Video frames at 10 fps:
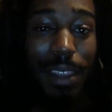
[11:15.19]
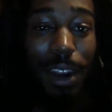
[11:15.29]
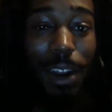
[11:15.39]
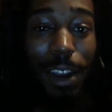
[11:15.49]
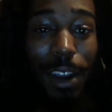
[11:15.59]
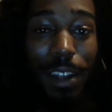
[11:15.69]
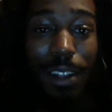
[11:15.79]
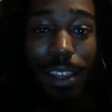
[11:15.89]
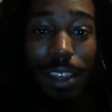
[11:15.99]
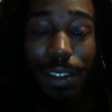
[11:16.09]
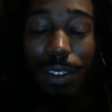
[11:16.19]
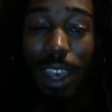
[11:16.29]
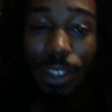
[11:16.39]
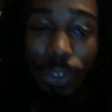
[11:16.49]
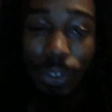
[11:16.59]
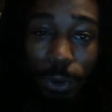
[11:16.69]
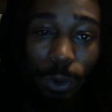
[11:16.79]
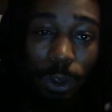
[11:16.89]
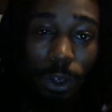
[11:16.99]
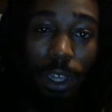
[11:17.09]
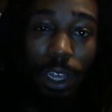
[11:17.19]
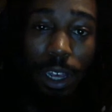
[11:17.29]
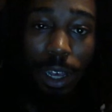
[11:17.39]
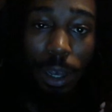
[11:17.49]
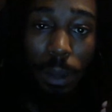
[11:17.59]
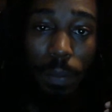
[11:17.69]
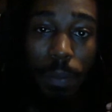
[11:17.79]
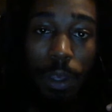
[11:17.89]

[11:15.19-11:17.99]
they're on these ethereal, um,